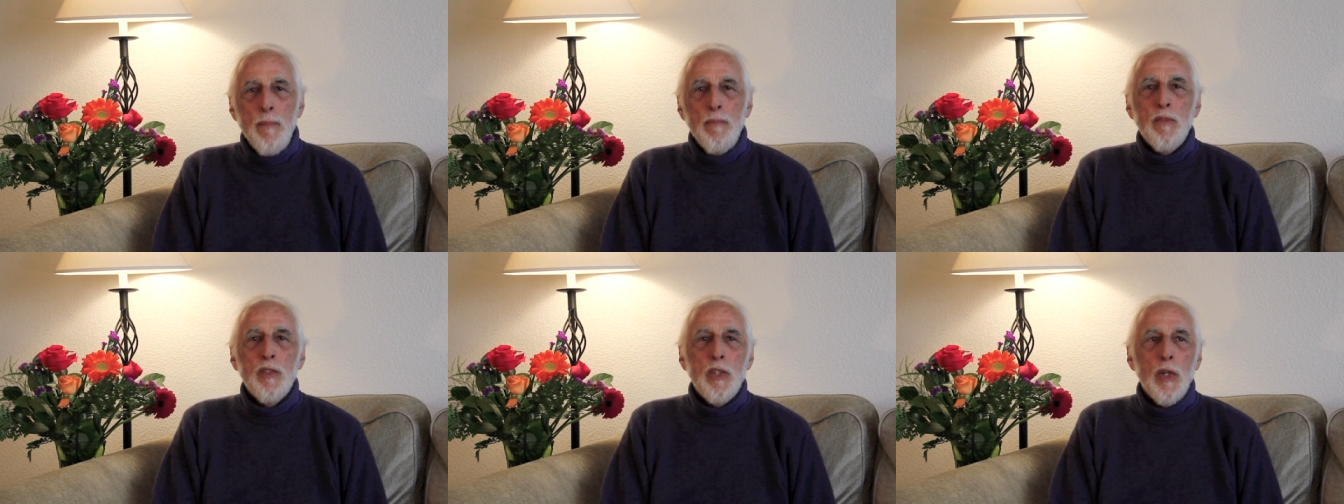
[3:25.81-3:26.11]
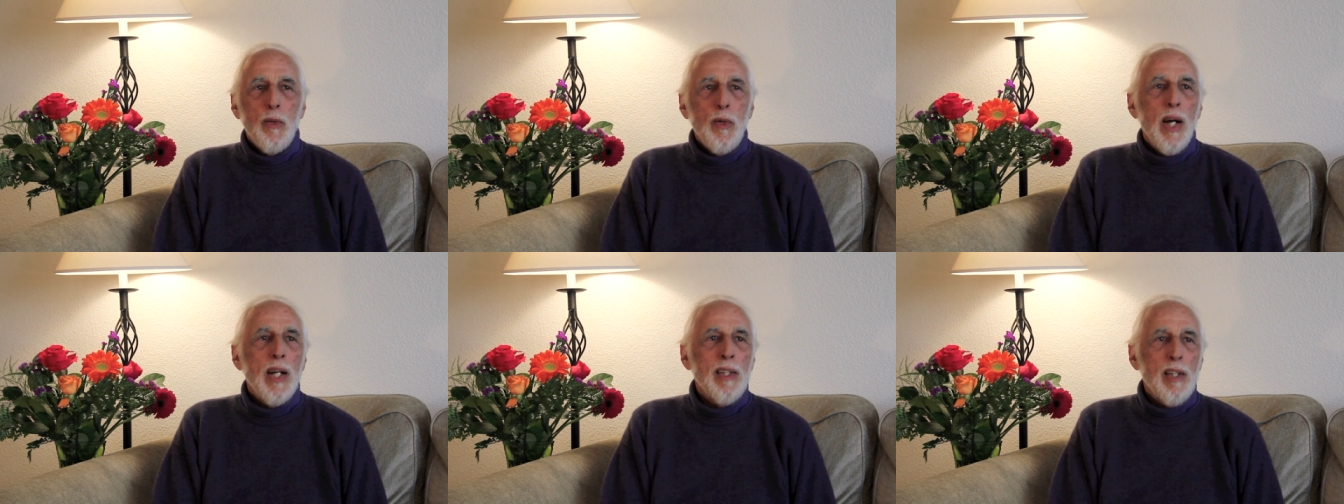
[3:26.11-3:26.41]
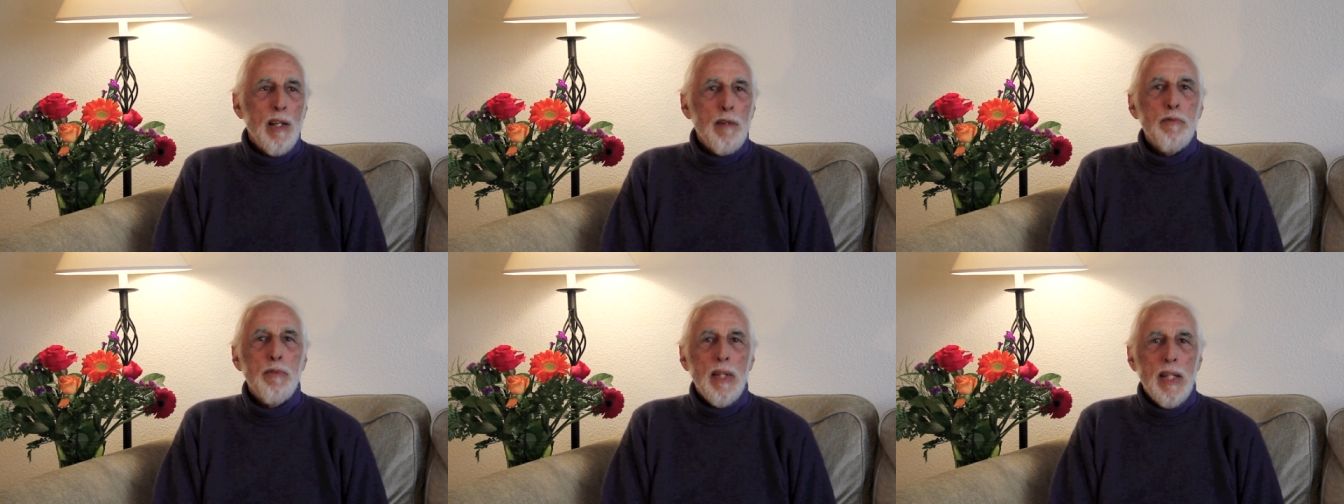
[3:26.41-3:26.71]
So I
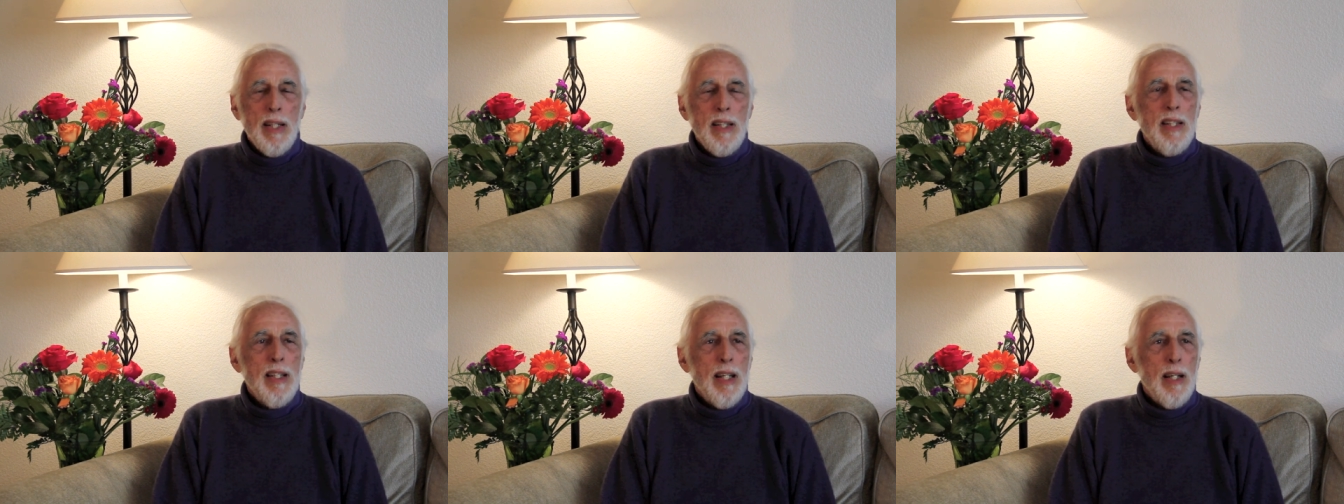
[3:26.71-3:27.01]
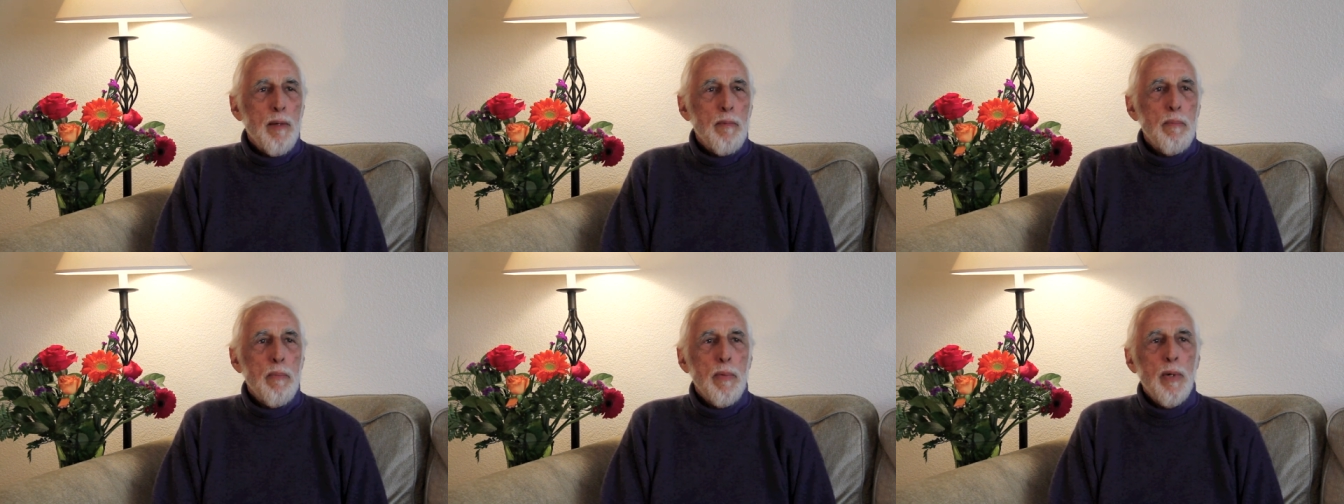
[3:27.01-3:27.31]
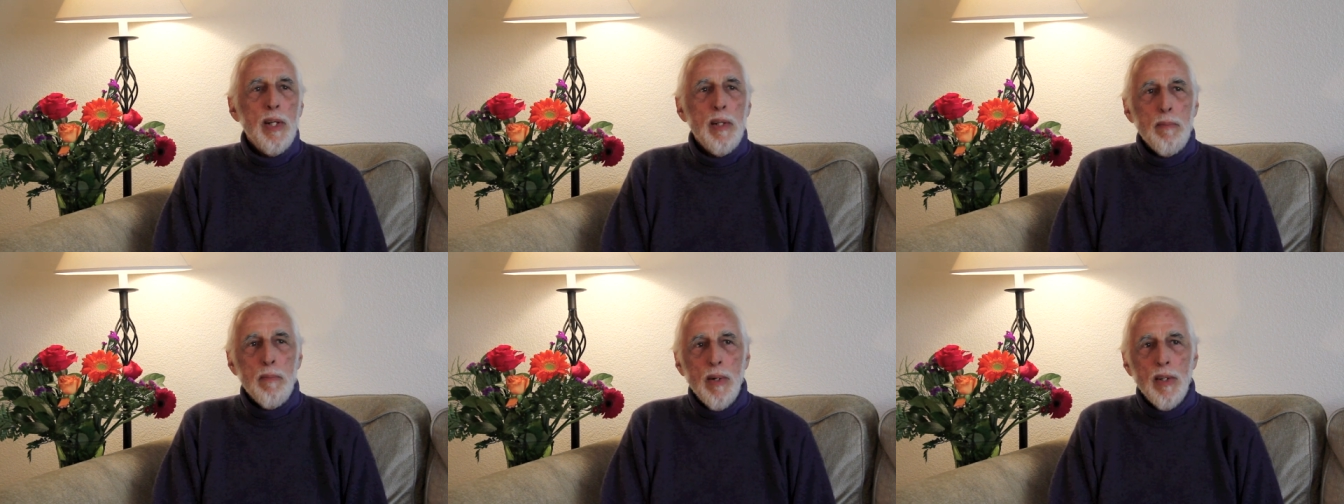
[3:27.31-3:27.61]
left India
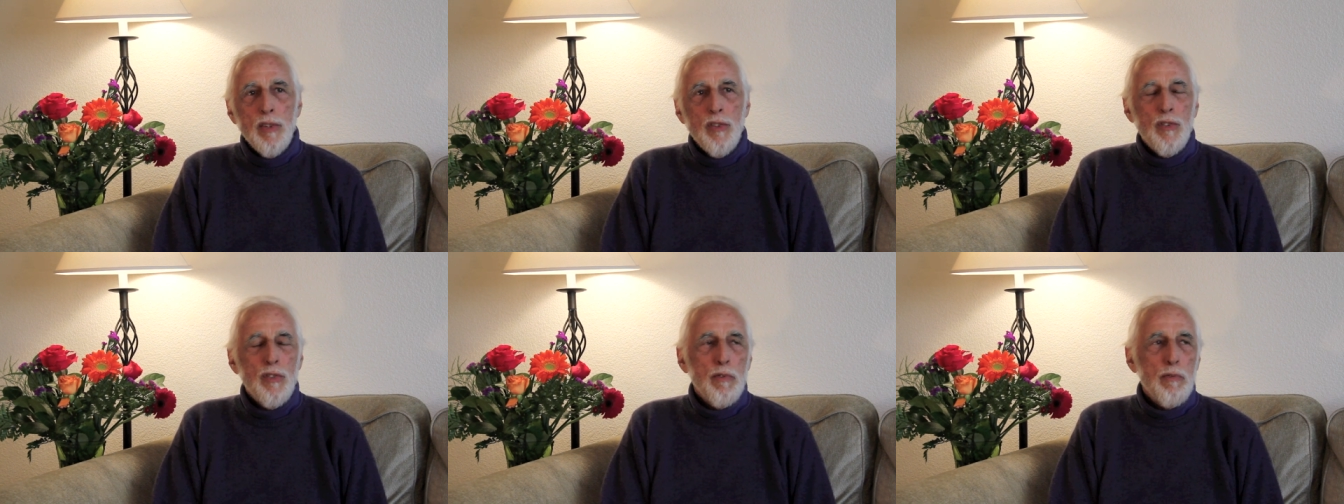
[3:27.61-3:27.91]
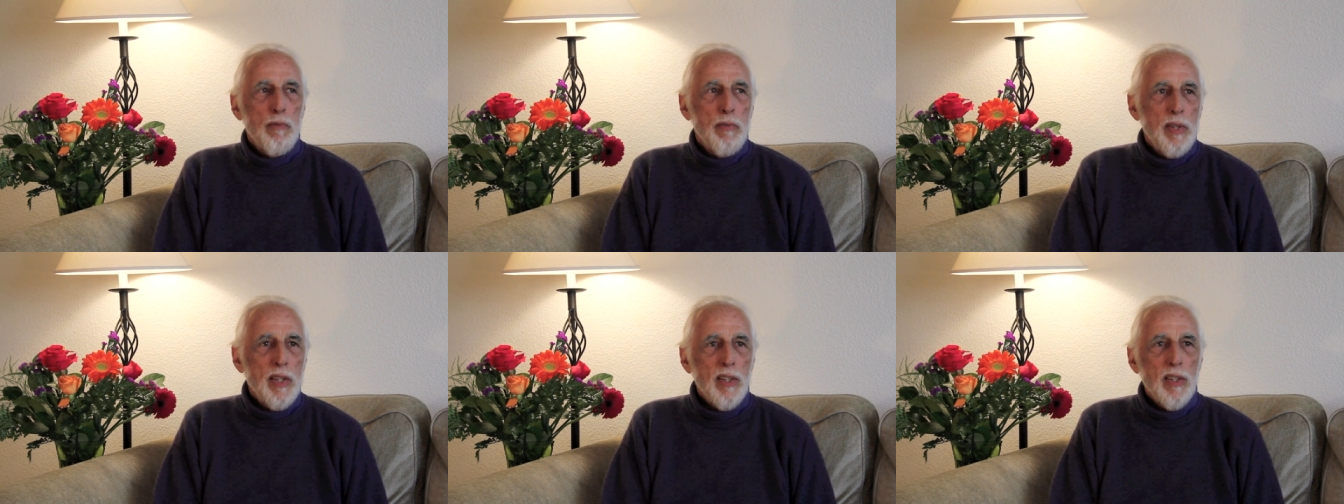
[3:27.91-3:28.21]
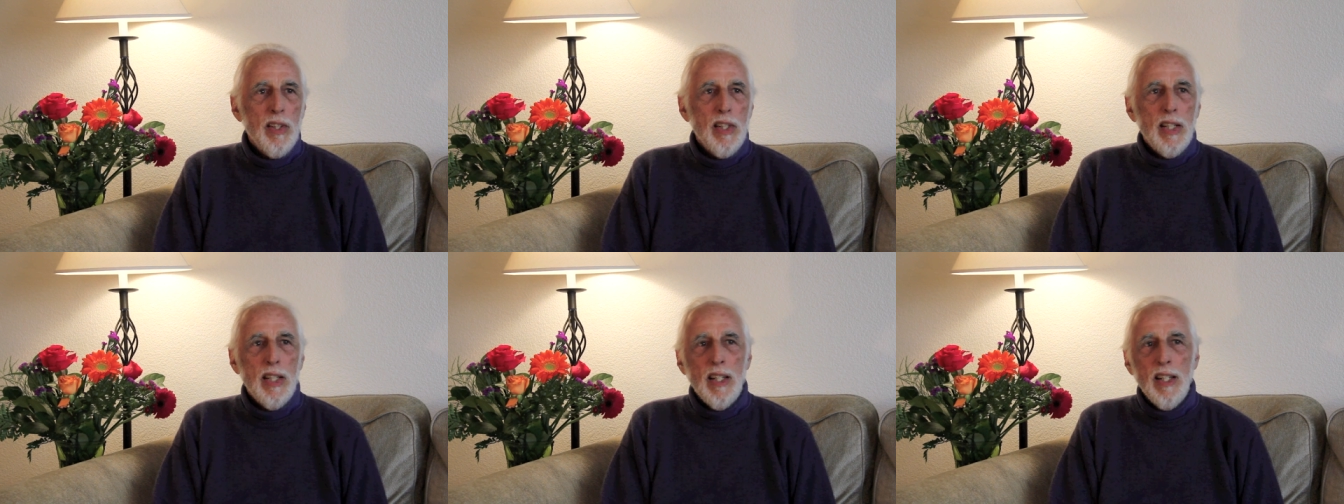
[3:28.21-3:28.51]
pretty much
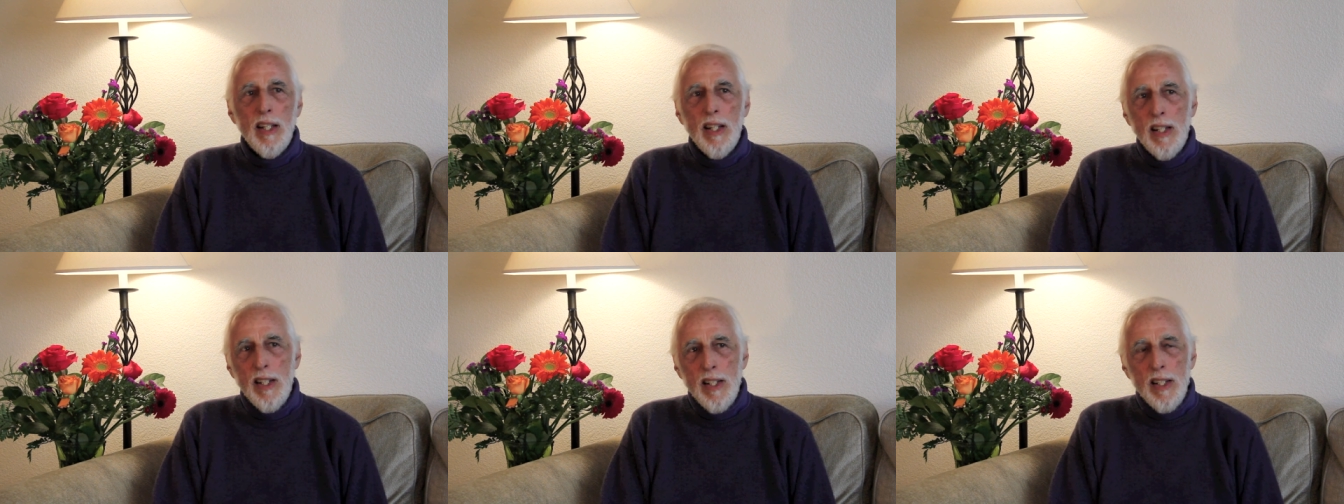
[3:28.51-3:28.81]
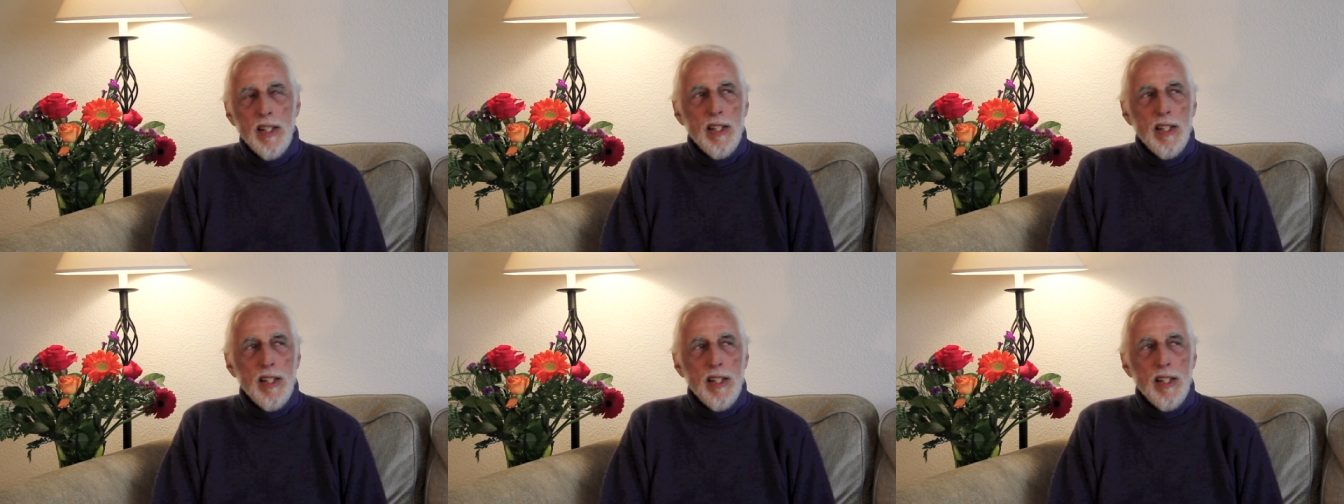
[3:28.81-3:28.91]
feeling